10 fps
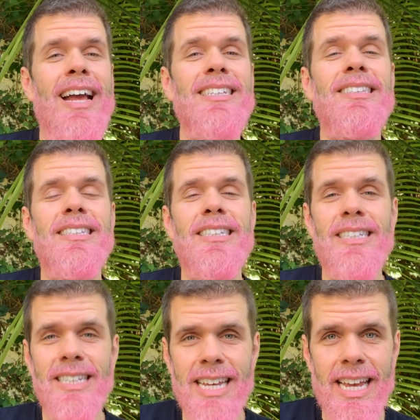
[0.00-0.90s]

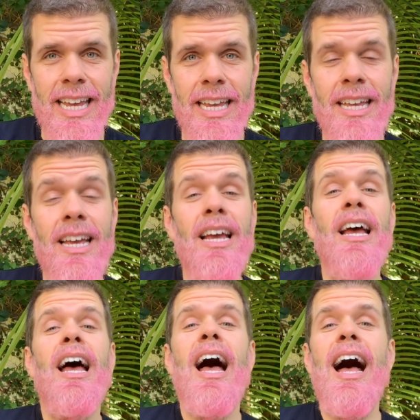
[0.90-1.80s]
Ice-T,
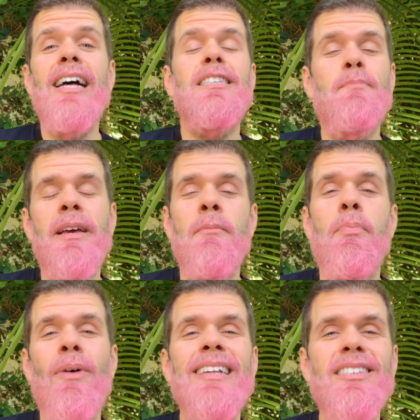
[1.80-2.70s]
has been
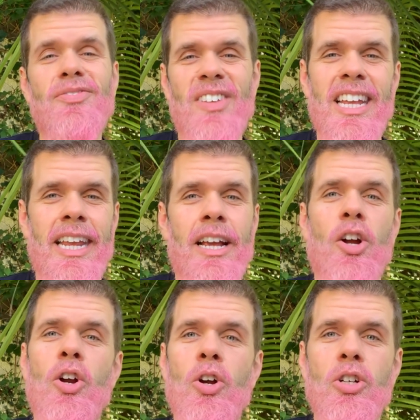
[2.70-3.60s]
breastfeeding
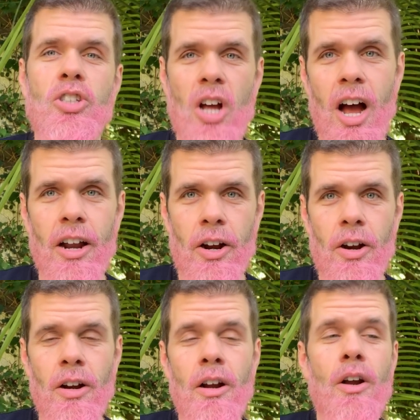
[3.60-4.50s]
her
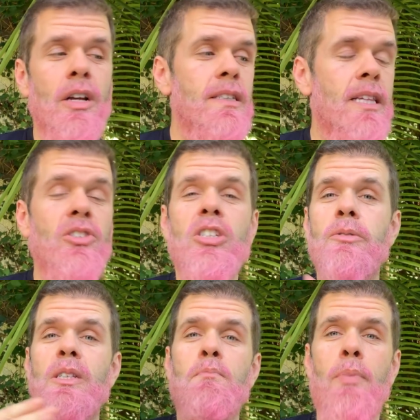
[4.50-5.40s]
daughter since she
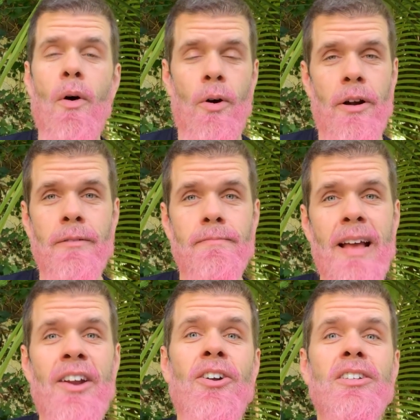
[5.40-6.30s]
was born,
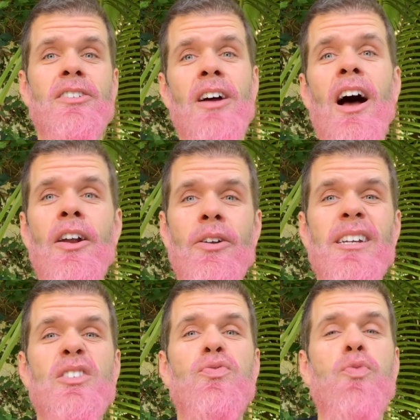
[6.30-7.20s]
and her daughter
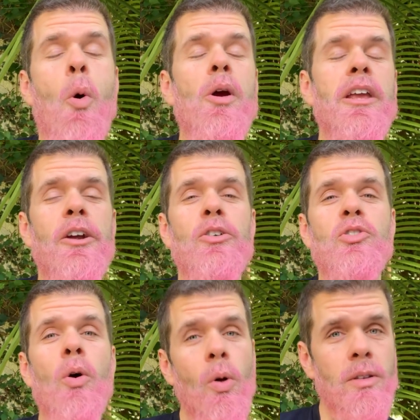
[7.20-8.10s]
is four
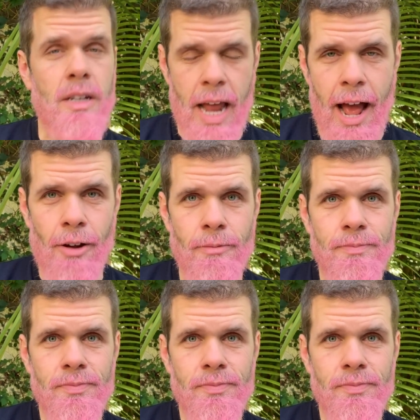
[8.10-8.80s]
years old now.